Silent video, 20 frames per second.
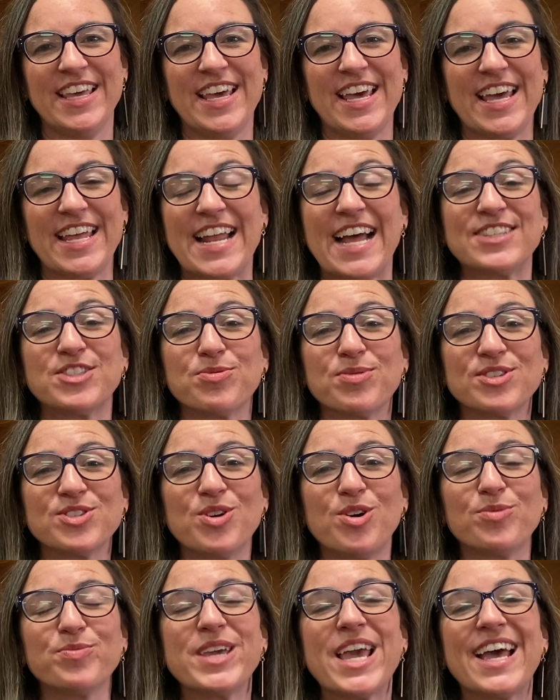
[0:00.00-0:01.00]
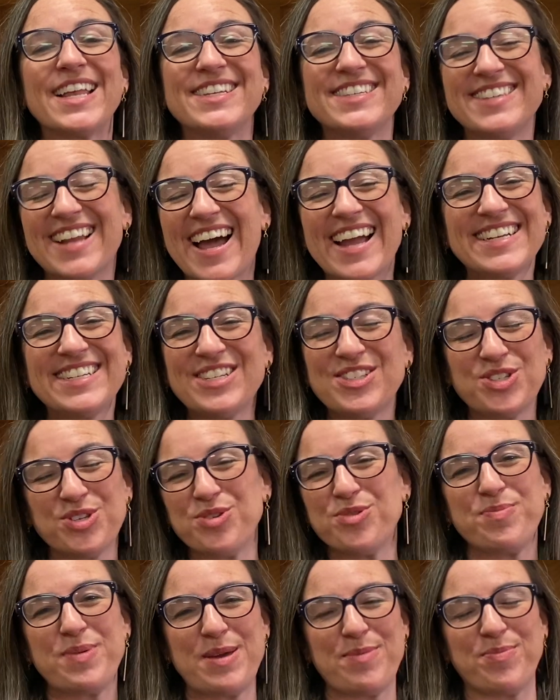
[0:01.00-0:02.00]
And as a result, we had
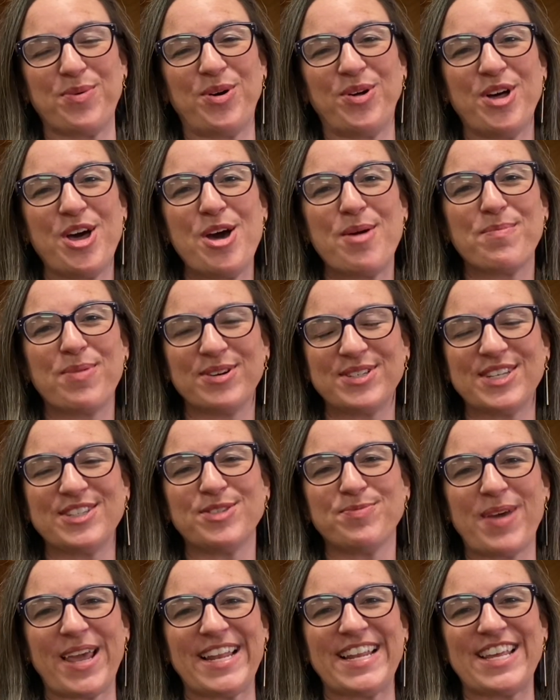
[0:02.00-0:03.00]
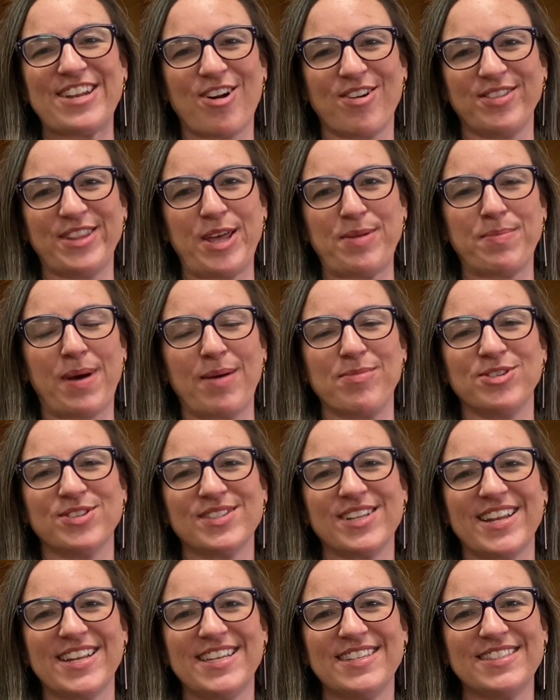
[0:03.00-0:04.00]
92 people participate in our Lent Bible
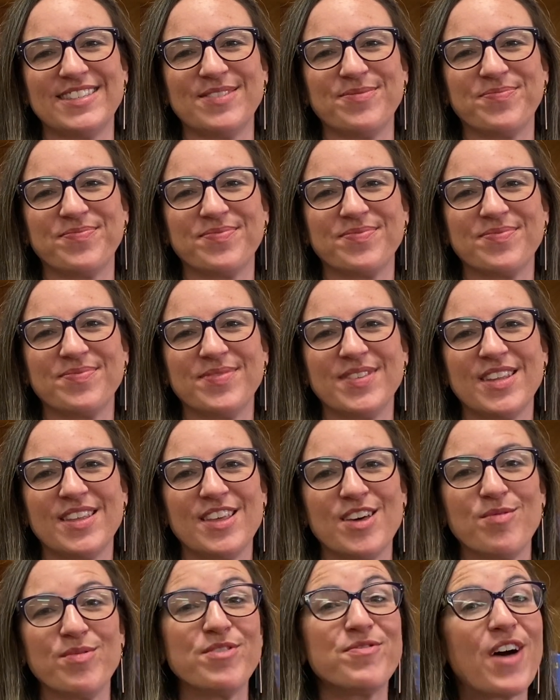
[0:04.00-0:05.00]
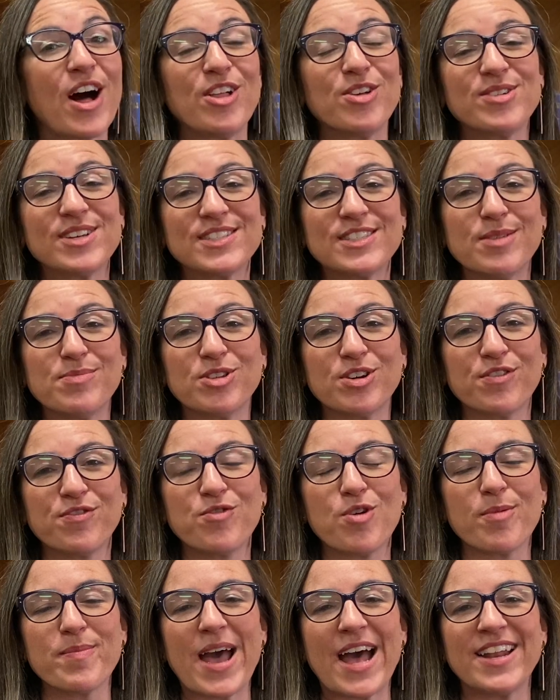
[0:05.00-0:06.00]
studies. We followed a similar
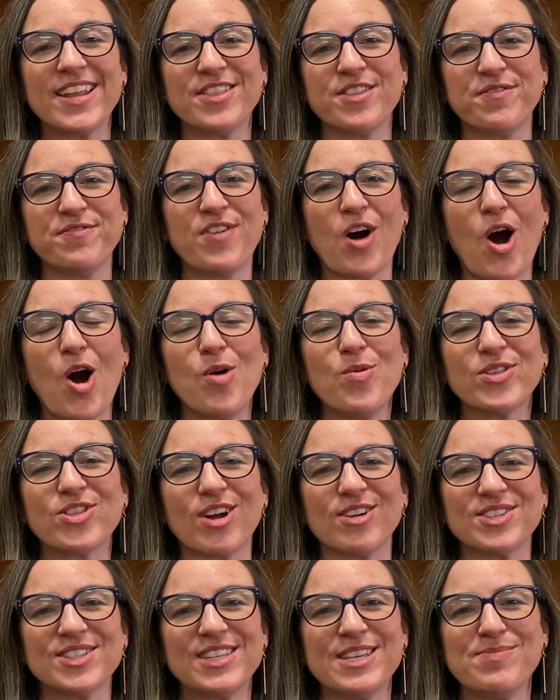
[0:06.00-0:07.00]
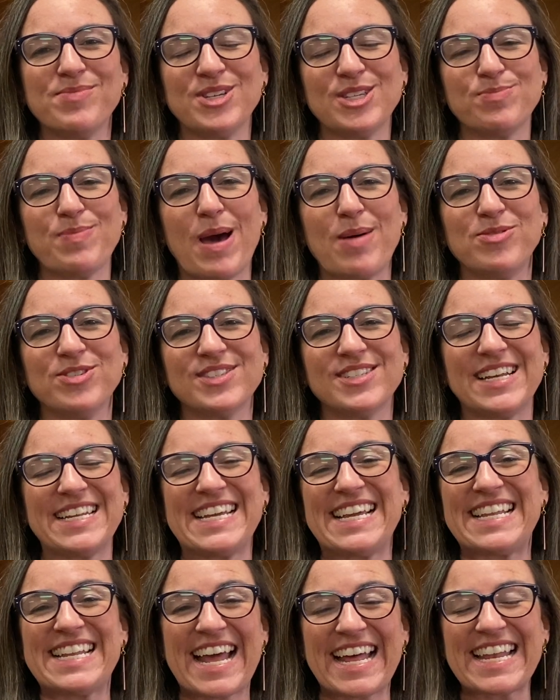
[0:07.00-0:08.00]
format in the fall with our Seamless Bible Study
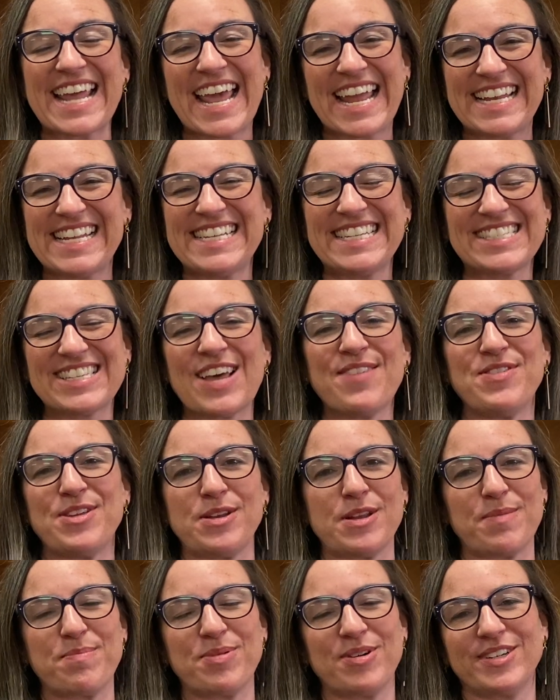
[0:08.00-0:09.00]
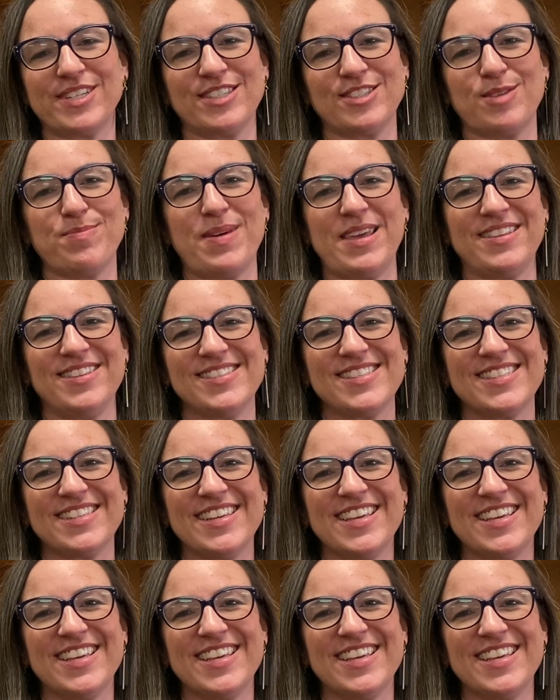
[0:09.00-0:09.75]
and had 87 participants.